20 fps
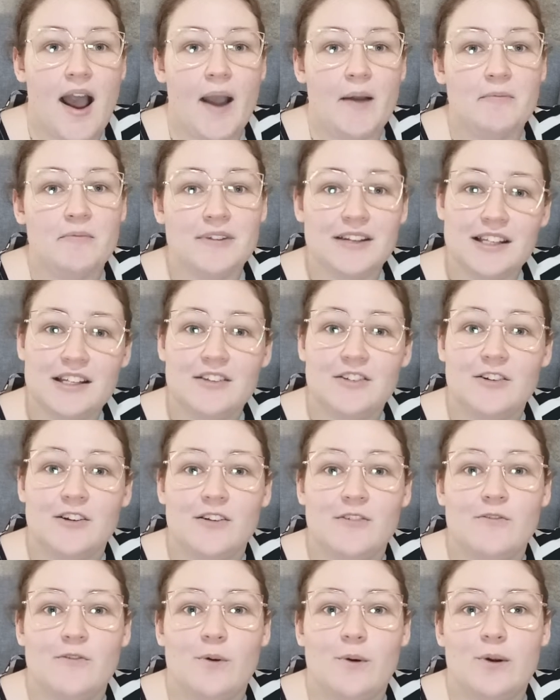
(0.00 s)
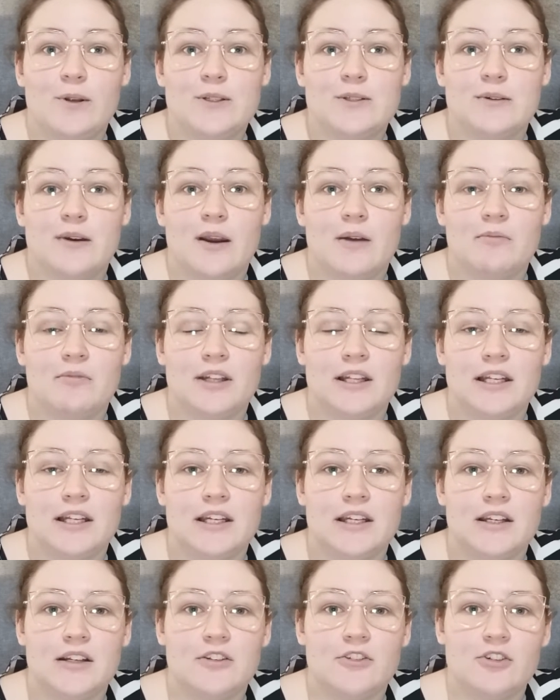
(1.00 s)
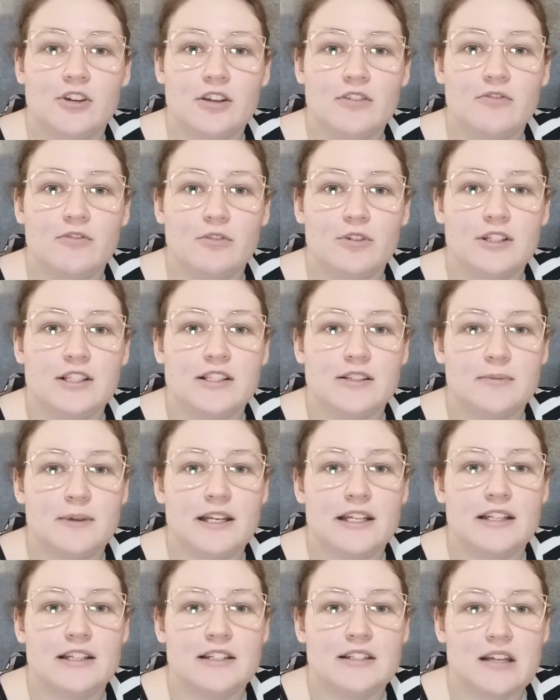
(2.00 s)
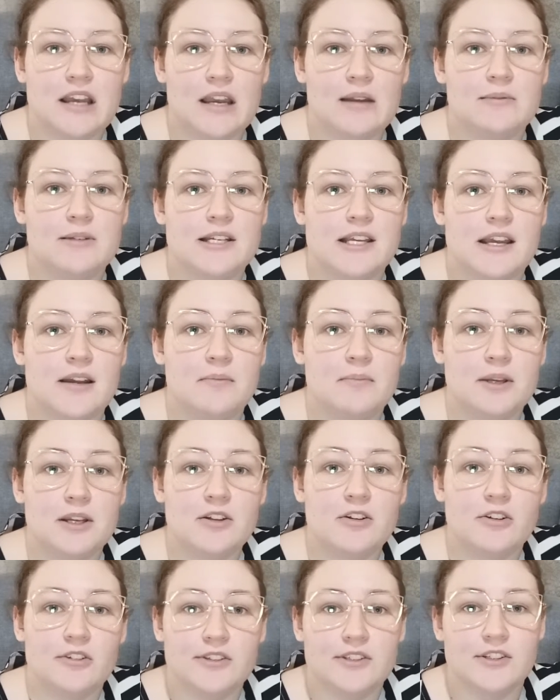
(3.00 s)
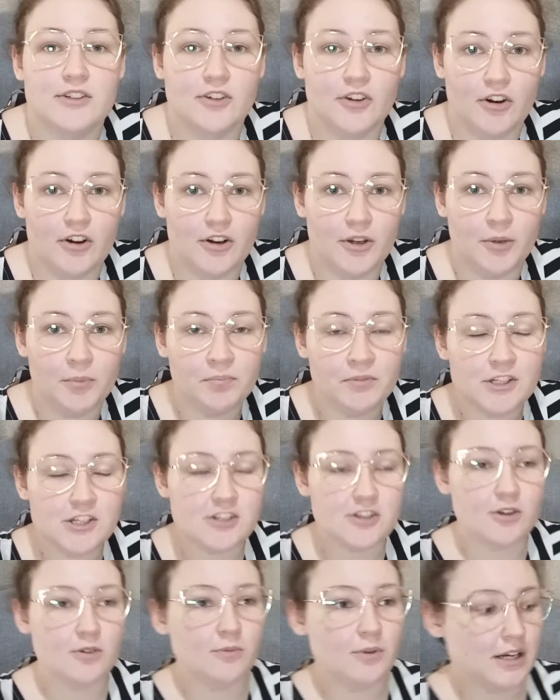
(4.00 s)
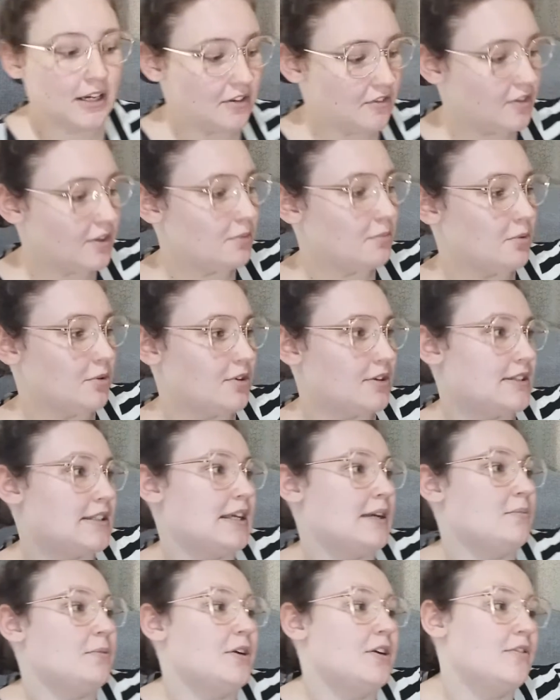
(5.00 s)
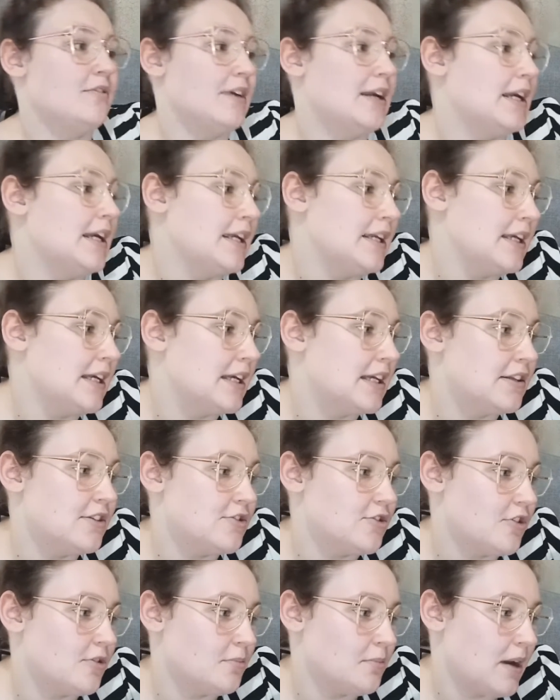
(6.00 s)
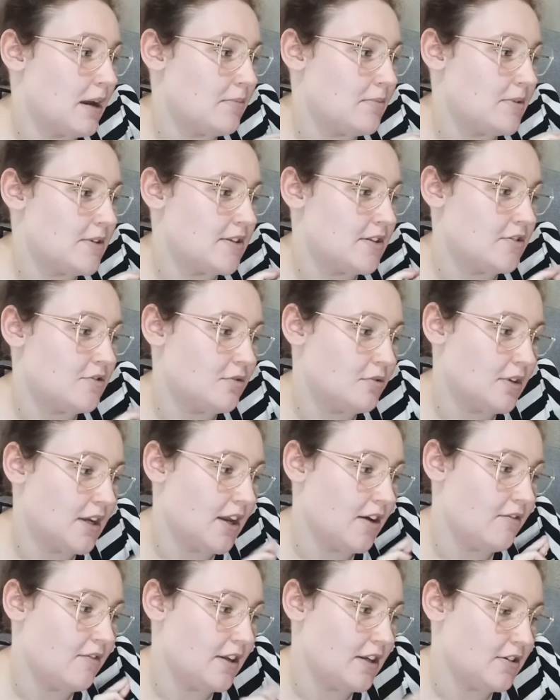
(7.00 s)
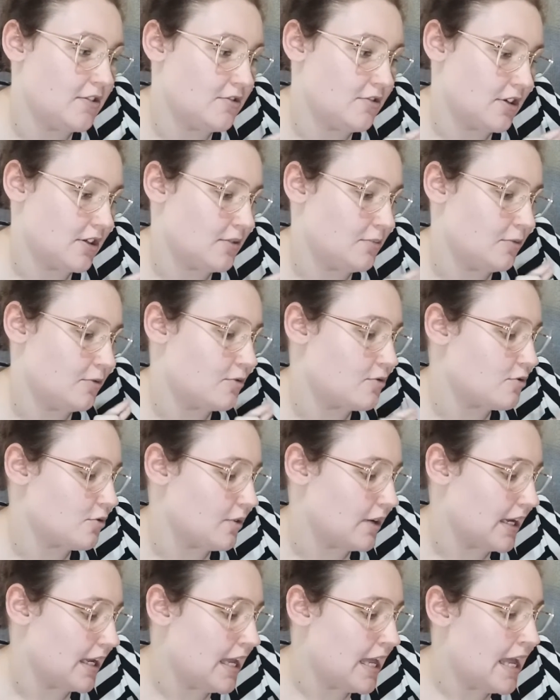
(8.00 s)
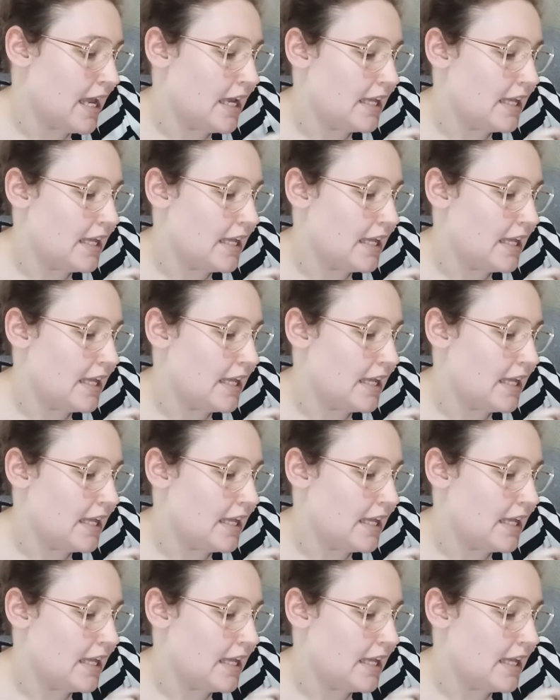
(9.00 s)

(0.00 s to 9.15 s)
I'm really looking forward to it. I'm really looking forward to spending this time to get a bit closer to God. So one of the books that I'm going to read is John Piper's The Dawning of Indestructible Joy.